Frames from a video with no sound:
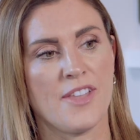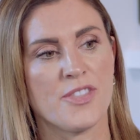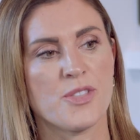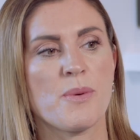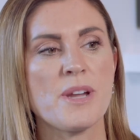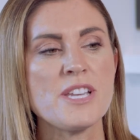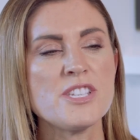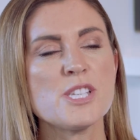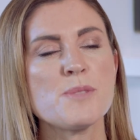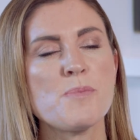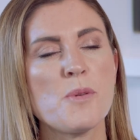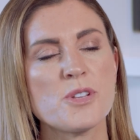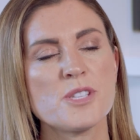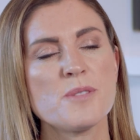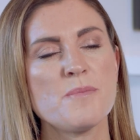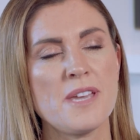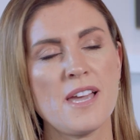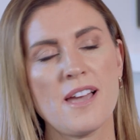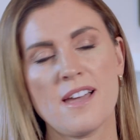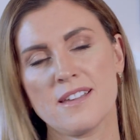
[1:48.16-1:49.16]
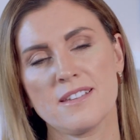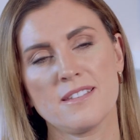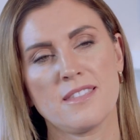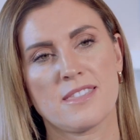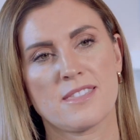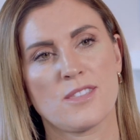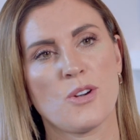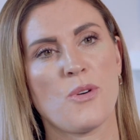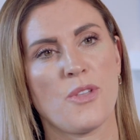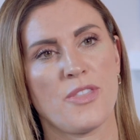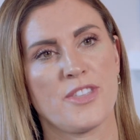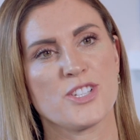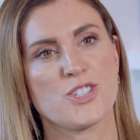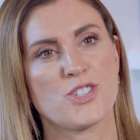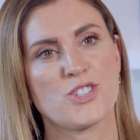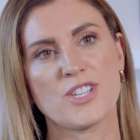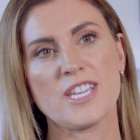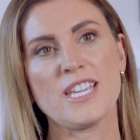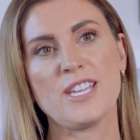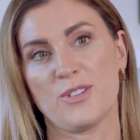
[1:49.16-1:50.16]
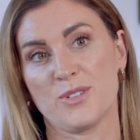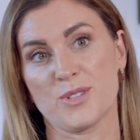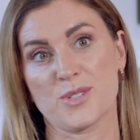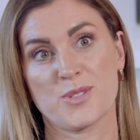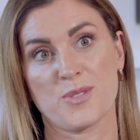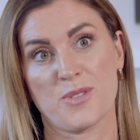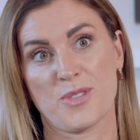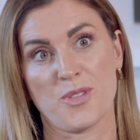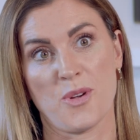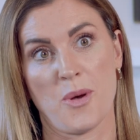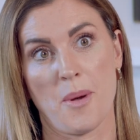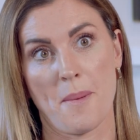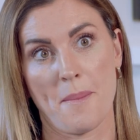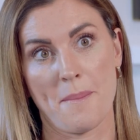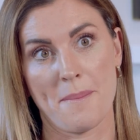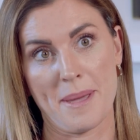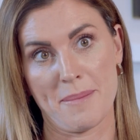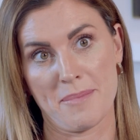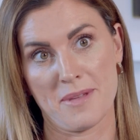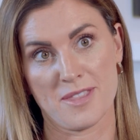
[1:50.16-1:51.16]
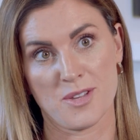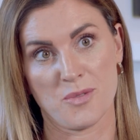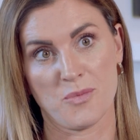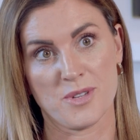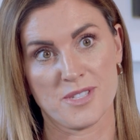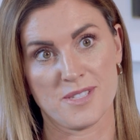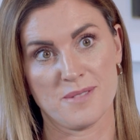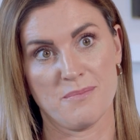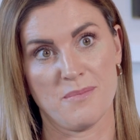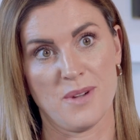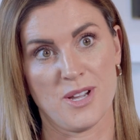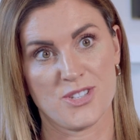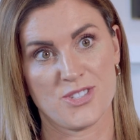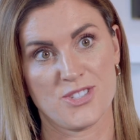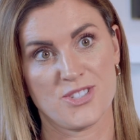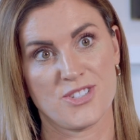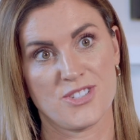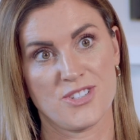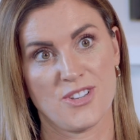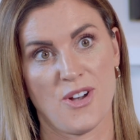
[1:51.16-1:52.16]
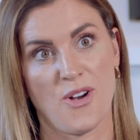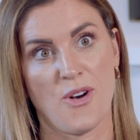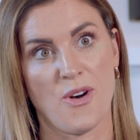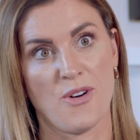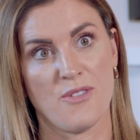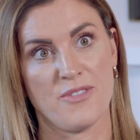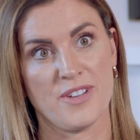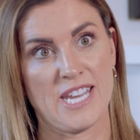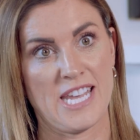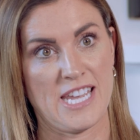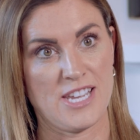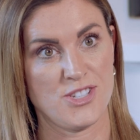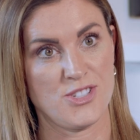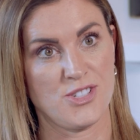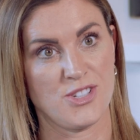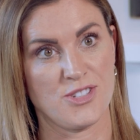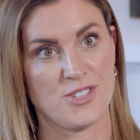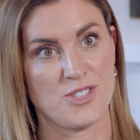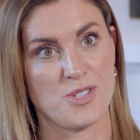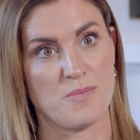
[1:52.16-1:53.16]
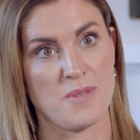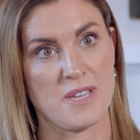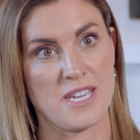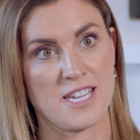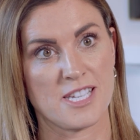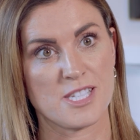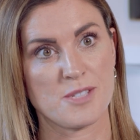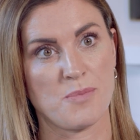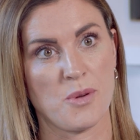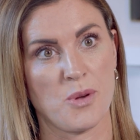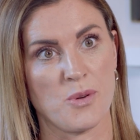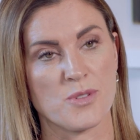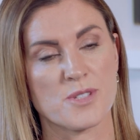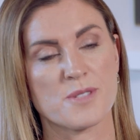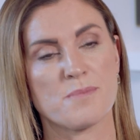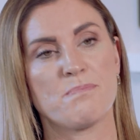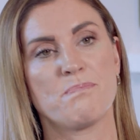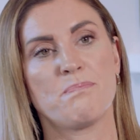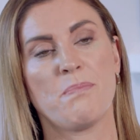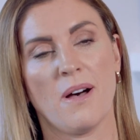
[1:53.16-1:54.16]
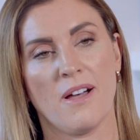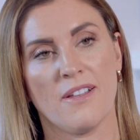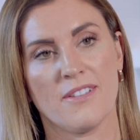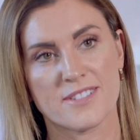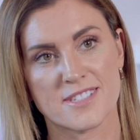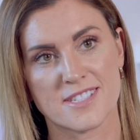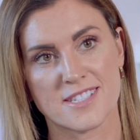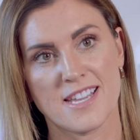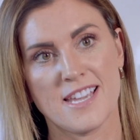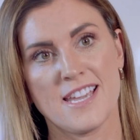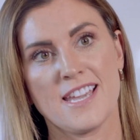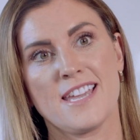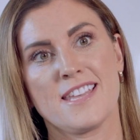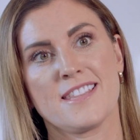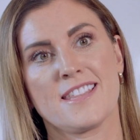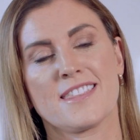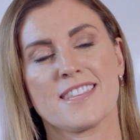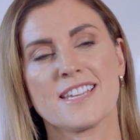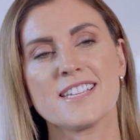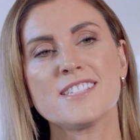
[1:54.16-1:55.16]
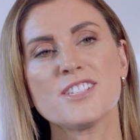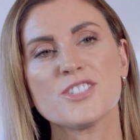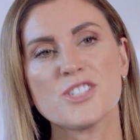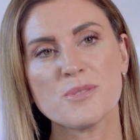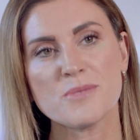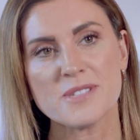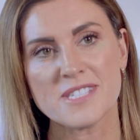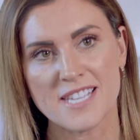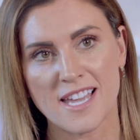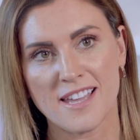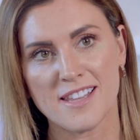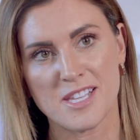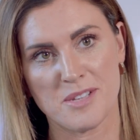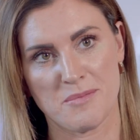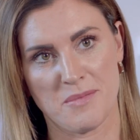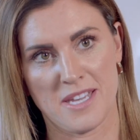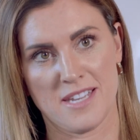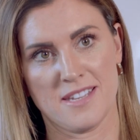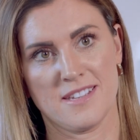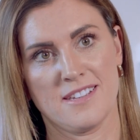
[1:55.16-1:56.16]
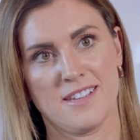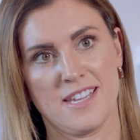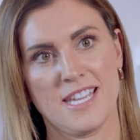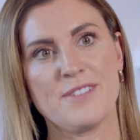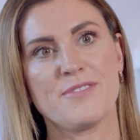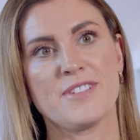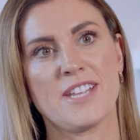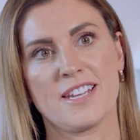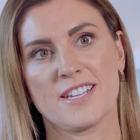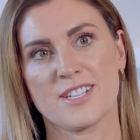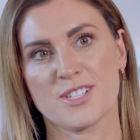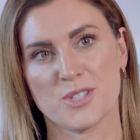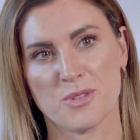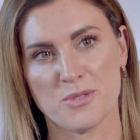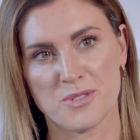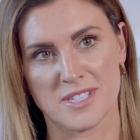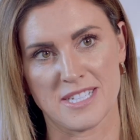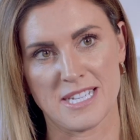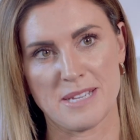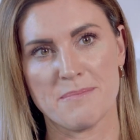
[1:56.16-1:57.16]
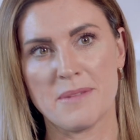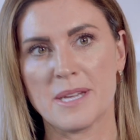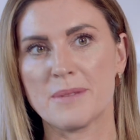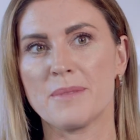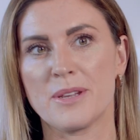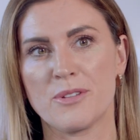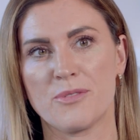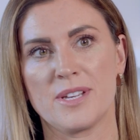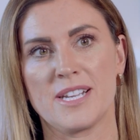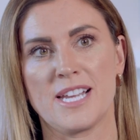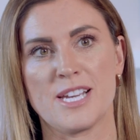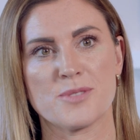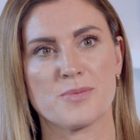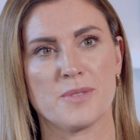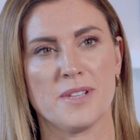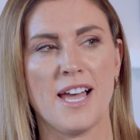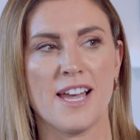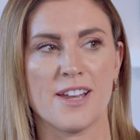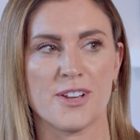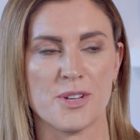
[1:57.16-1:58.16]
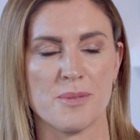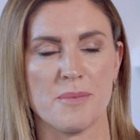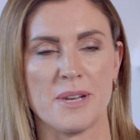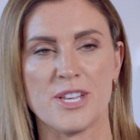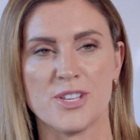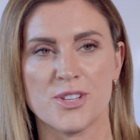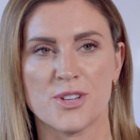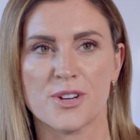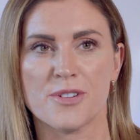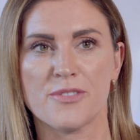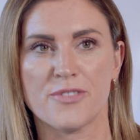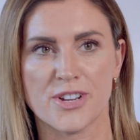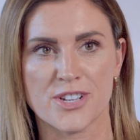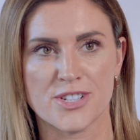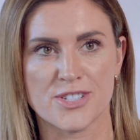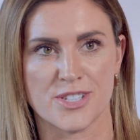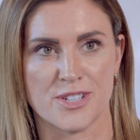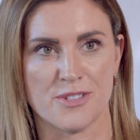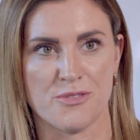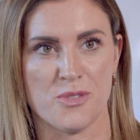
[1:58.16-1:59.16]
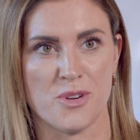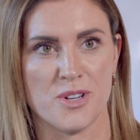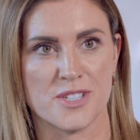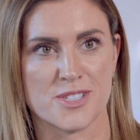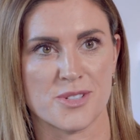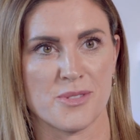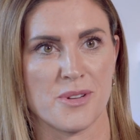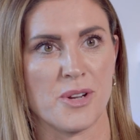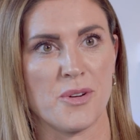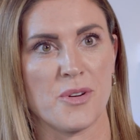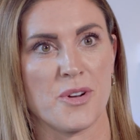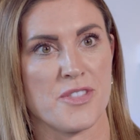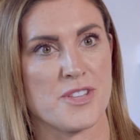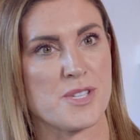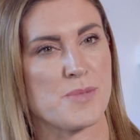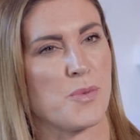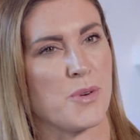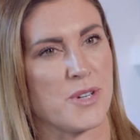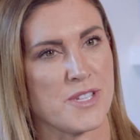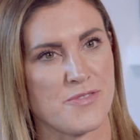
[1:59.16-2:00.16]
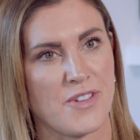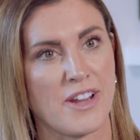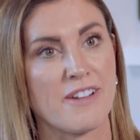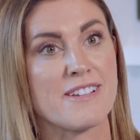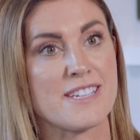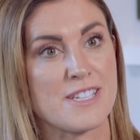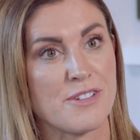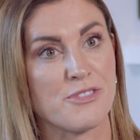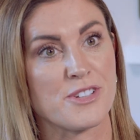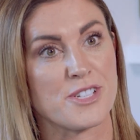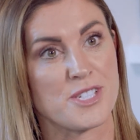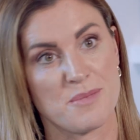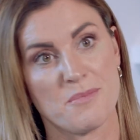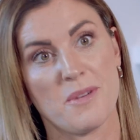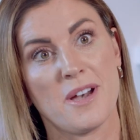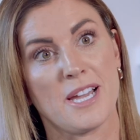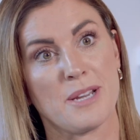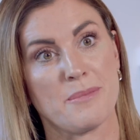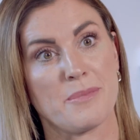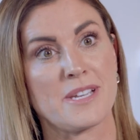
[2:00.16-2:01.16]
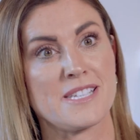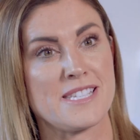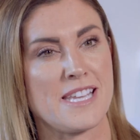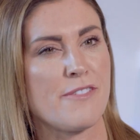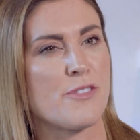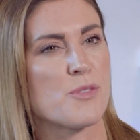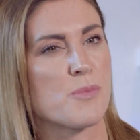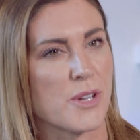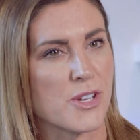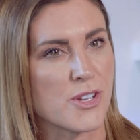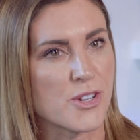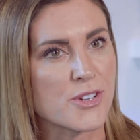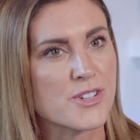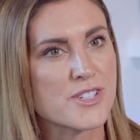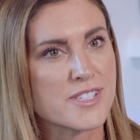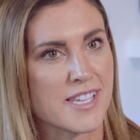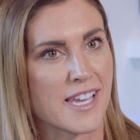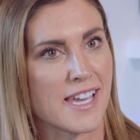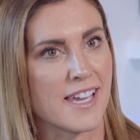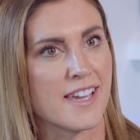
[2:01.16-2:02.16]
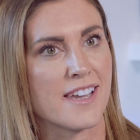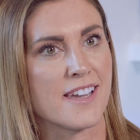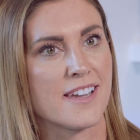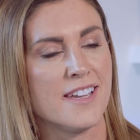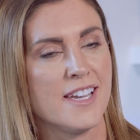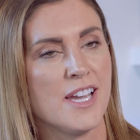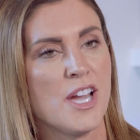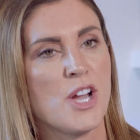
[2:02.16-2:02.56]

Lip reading: And the way she spoke to me, I thought that she also thought maybe there wasn't much of an issue to be exposed, but the things that she was telling me, even anecdotally, made me realise, well, hang on a minute, your version of what's going on in the sport is very different to mine, because even what you're saying